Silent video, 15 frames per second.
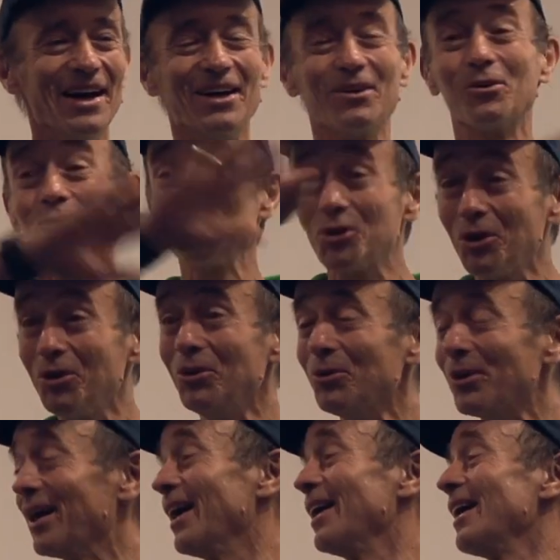I could show you
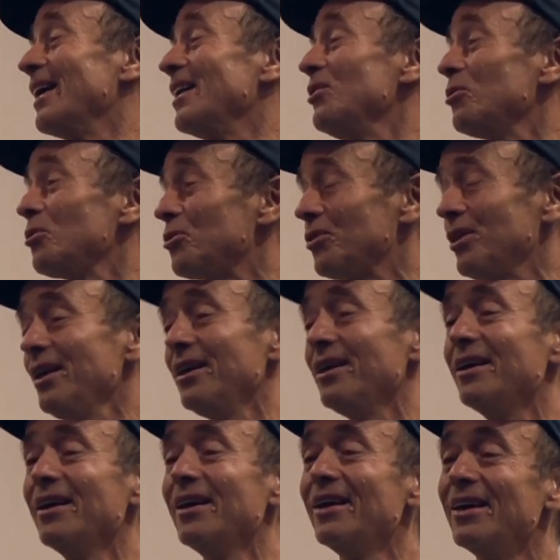that. And you
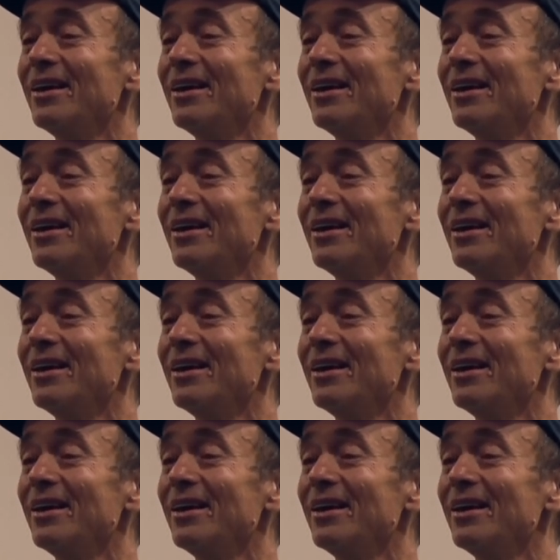see,